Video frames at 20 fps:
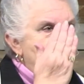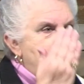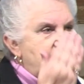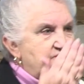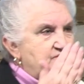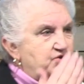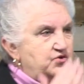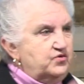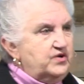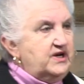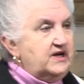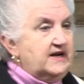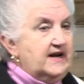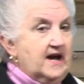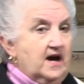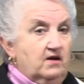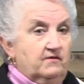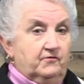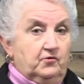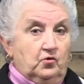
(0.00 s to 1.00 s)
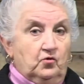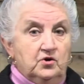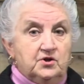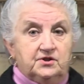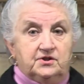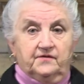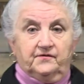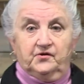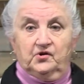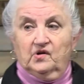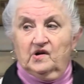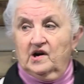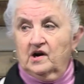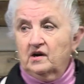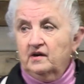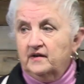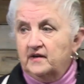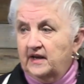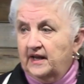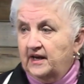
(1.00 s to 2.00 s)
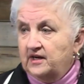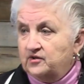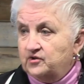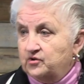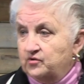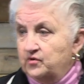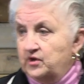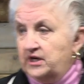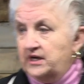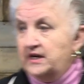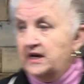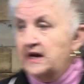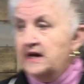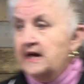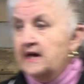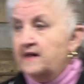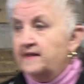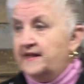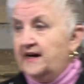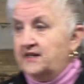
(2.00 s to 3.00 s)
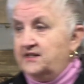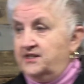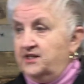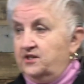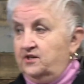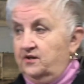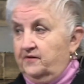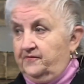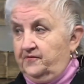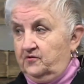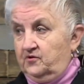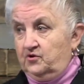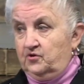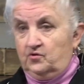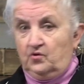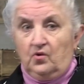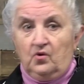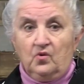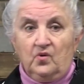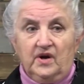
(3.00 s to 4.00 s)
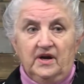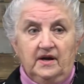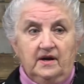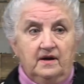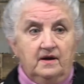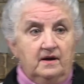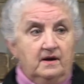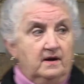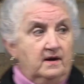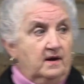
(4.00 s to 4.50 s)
to the tree. Now, of course, if you're hugging that tree, that's a different story.